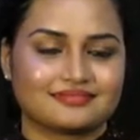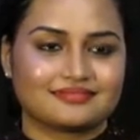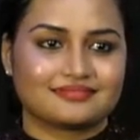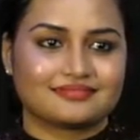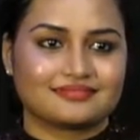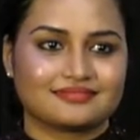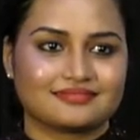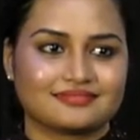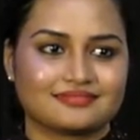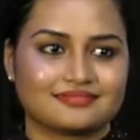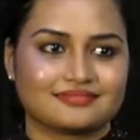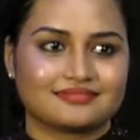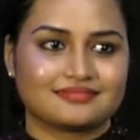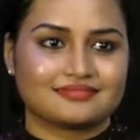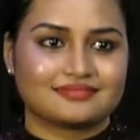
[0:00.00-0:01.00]

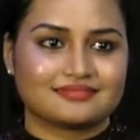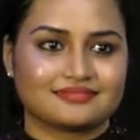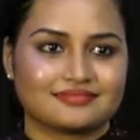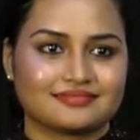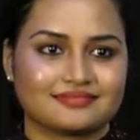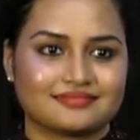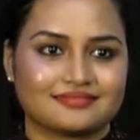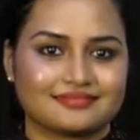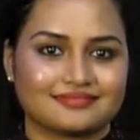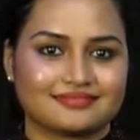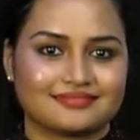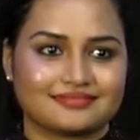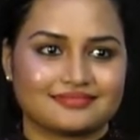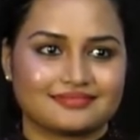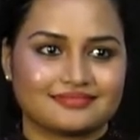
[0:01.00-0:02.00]

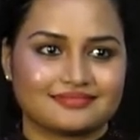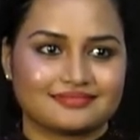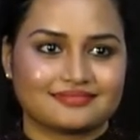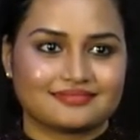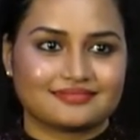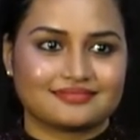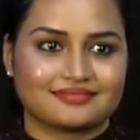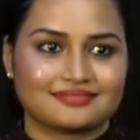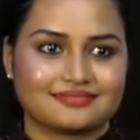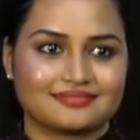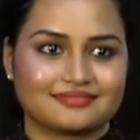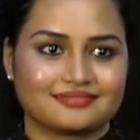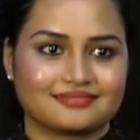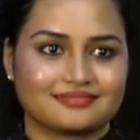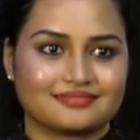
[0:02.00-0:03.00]

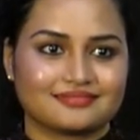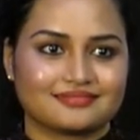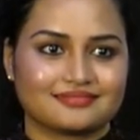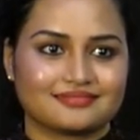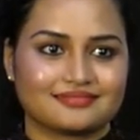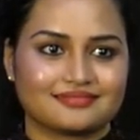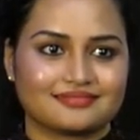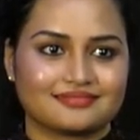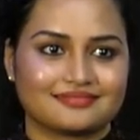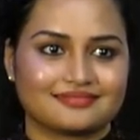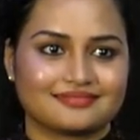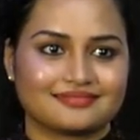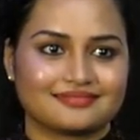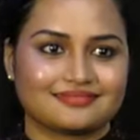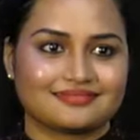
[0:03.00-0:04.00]

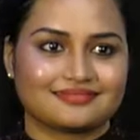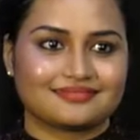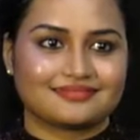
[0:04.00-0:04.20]
This person isn't speaking.